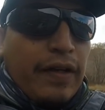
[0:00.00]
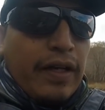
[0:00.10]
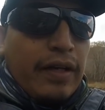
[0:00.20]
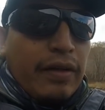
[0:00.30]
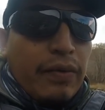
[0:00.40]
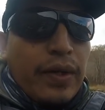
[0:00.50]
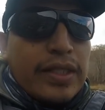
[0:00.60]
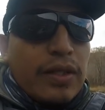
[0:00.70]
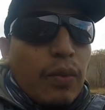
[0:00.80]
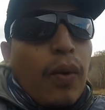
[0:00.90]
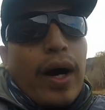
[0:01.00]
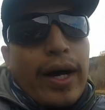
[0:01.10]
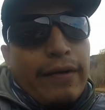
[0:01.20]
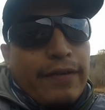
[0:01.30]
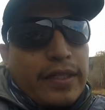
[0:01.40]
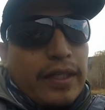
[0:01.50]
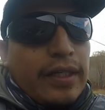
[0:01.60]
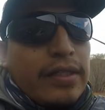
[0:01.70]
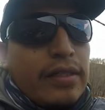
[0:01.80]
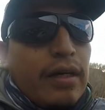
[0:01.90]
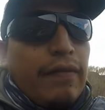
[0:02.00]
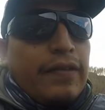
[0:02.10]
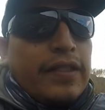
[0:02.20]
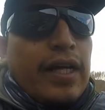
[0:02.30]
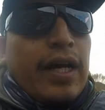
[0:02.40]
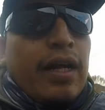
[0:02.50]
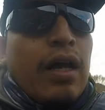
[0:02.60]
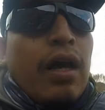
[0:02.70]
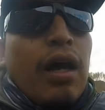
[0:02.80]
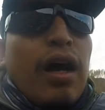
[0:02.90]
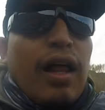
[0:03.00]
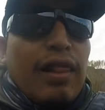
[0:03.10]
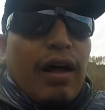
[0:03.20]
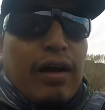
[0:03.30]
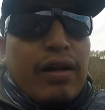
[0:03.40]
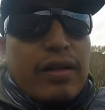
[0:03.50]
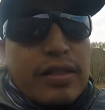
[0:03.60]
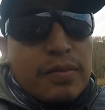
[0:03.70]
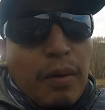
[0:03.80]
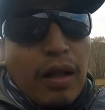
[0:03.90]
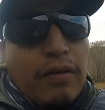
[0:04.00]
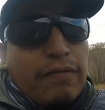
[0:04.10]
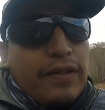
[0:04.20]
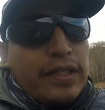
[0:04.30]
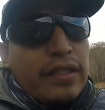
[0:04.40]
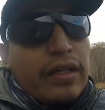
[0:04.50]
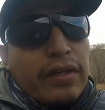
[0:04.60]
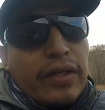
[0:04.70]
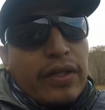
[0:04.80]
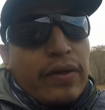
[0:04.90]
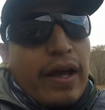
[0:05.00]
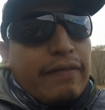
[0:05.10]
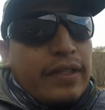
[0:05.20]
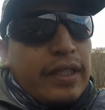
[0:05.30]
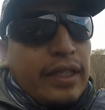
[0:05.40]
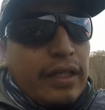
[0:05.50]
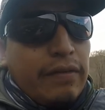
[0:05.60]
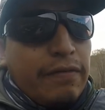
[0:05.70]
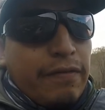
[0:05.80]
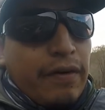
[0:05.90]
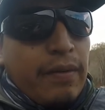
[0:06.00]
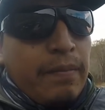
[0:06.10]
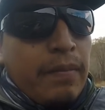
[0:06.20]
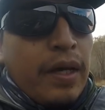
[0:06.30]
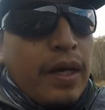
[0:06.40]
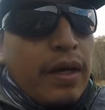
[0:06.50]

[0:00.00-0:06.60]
And the reason why fishing gets tough is that a lot of the smaller fish literally don't have to eat from